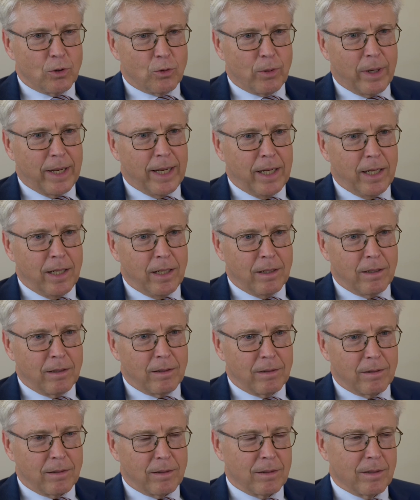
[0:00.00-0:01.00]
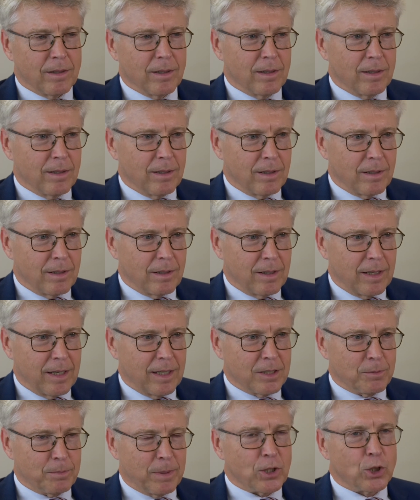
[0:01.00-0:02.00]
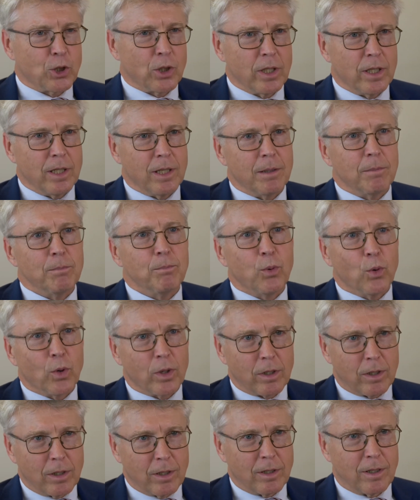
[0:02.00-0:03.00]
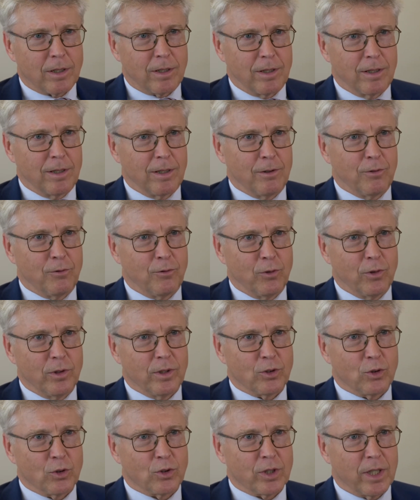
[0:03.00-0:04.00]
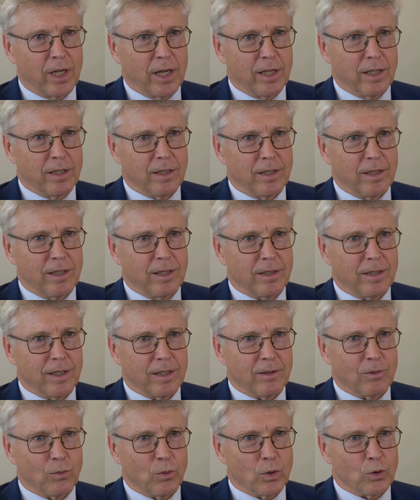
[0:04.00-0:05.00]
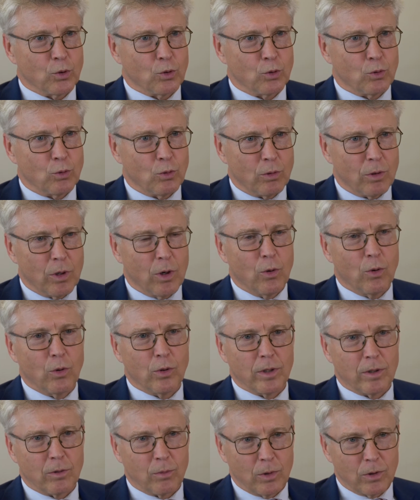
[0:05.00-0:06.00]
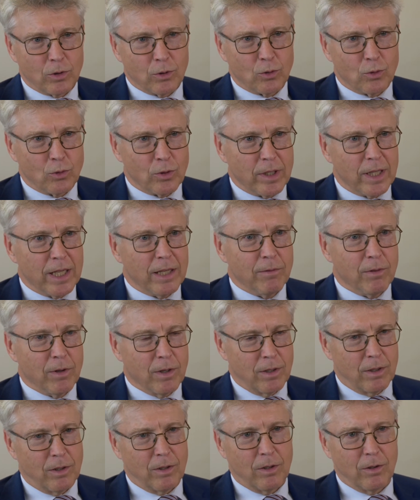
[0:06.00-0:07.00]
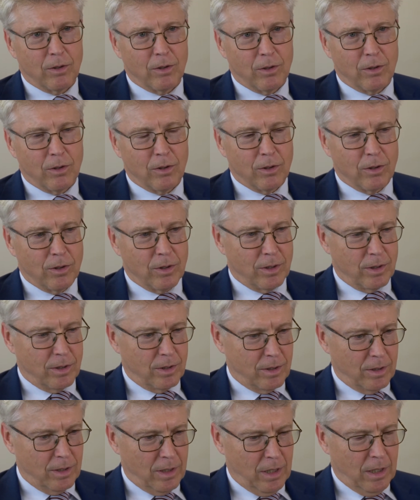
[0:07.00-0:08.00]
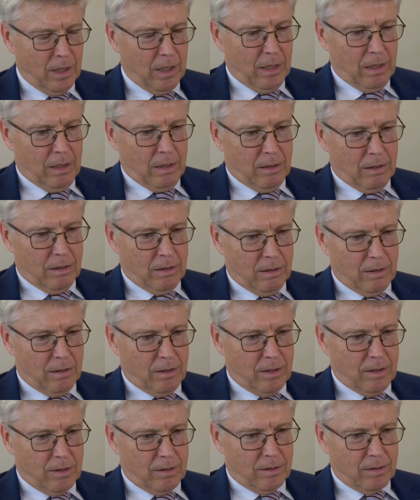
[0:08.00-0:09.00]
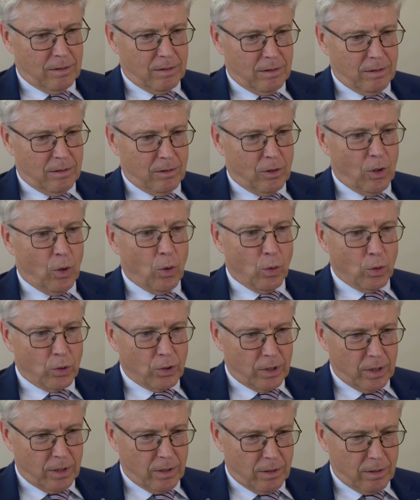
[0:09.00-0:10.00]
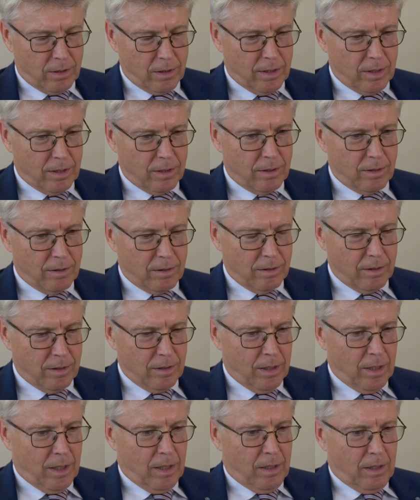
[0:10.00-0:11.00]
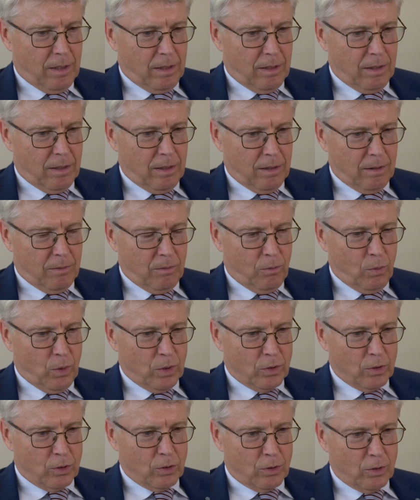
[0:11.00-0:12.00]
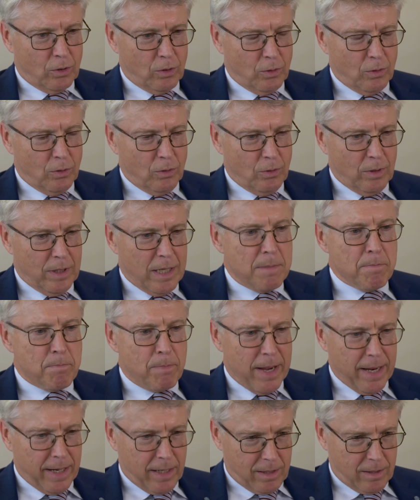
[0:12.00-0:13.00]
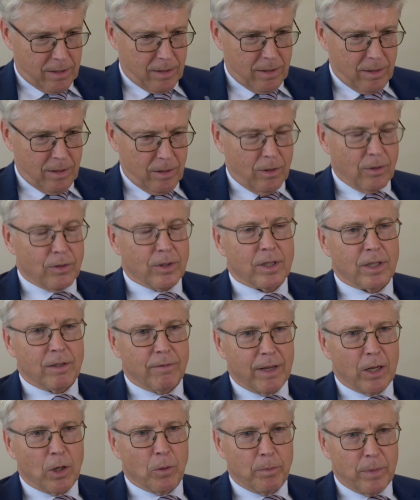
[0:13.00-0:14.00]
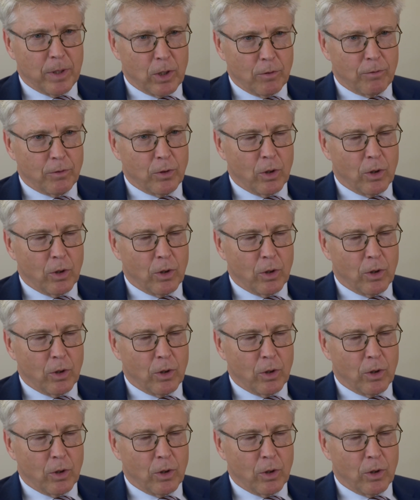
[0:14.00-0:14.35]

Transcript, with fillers: in training uh, are especially important uh, for a society that wants to grow, that wants to deliver all, all uh, uh, these uh, goals and, and wants to impact on the development of